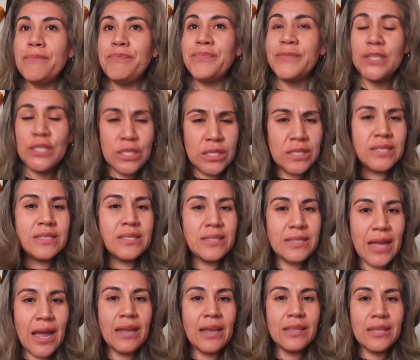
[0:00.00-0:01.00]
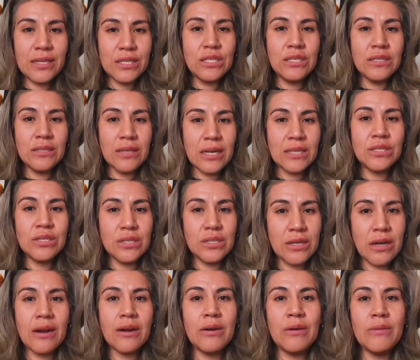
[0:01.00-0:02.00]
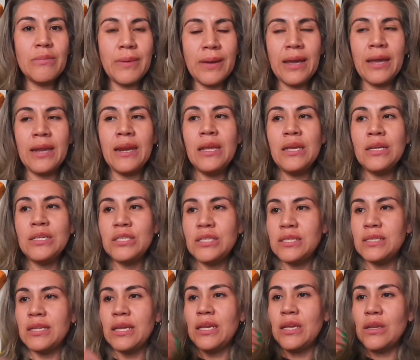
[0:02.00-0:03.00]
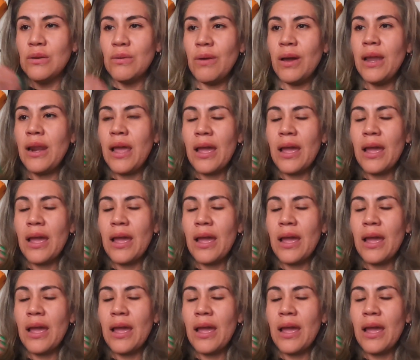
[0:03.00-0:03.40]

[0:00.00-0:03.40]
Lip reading: she is sad that she lost her daughter, but she's like, you know what,